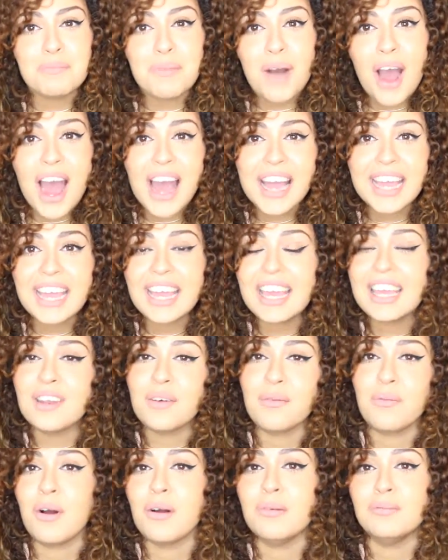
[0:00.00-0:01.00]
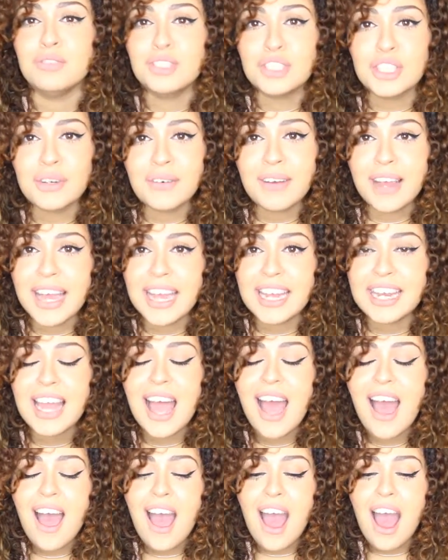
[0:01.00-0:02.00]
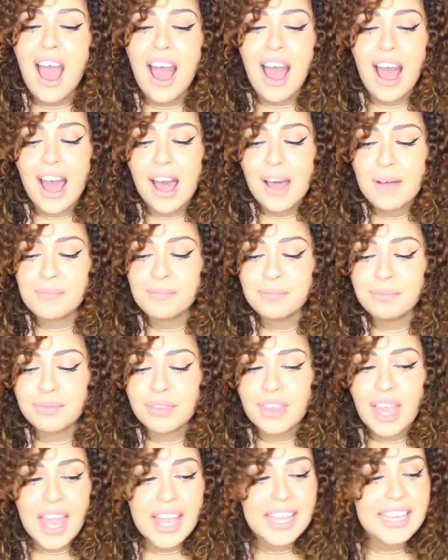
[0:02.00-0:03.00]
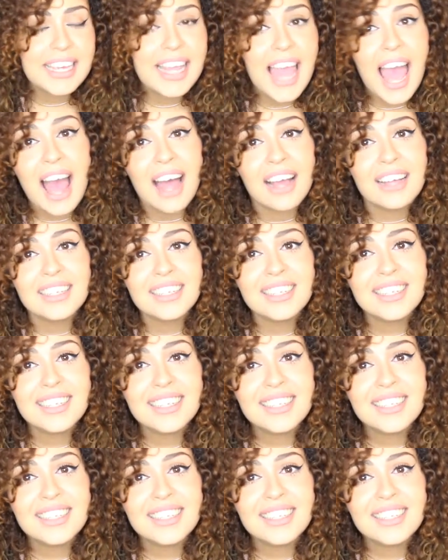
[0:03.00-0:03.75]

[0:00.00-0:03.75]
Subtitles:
buying and what I'm doing. Yeah.